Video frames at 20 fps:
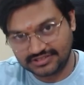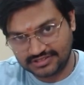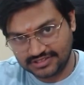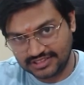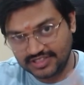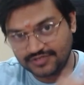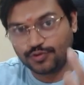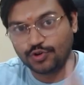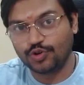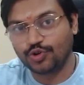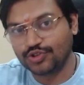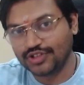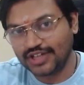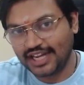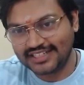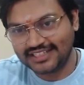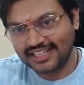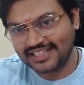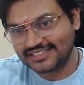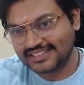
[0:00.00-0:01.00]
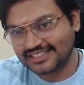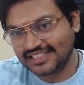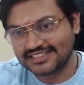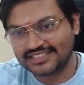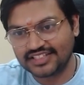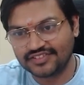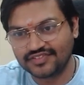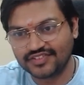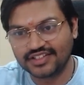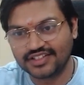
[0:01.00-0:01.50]
They follow knight takes
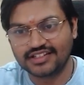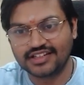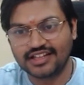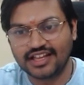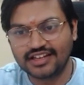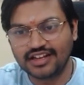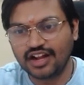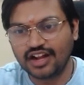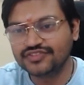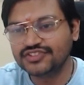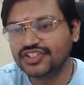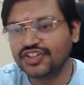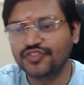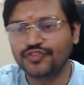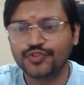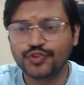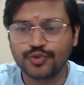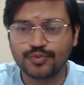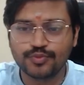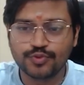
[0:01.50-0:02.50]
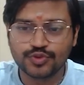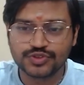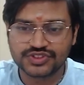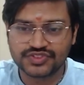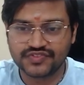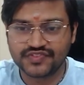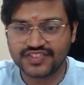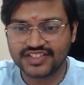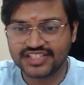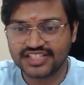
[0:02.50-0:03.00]
h7, and after a few moves
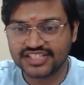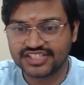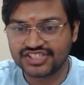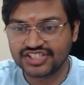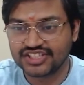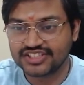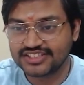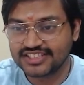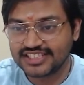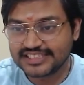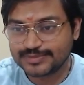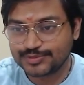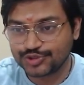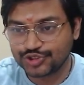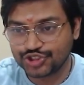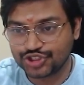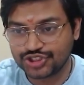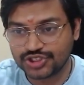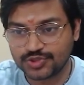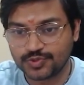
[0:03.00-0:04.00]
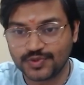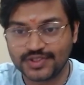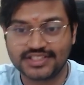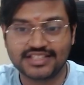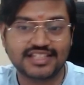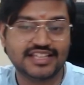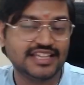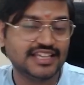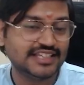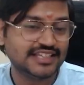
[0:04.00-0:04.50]
we reach this position with
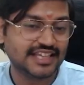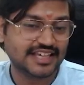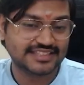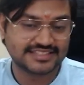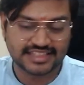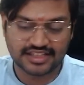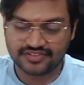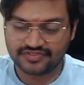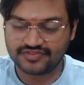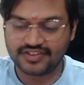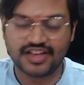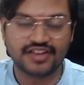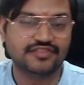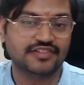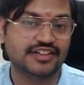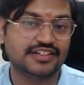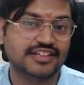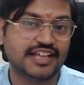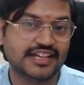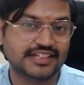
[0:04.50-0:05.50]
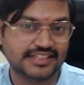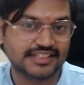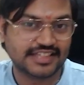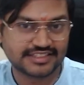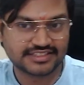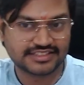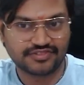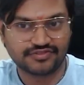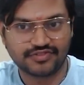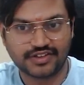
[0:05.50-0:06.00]
e takes f5 and knight
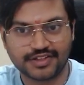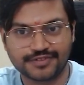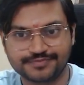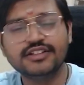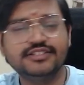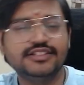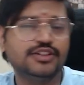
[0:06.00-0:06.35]
takes f5.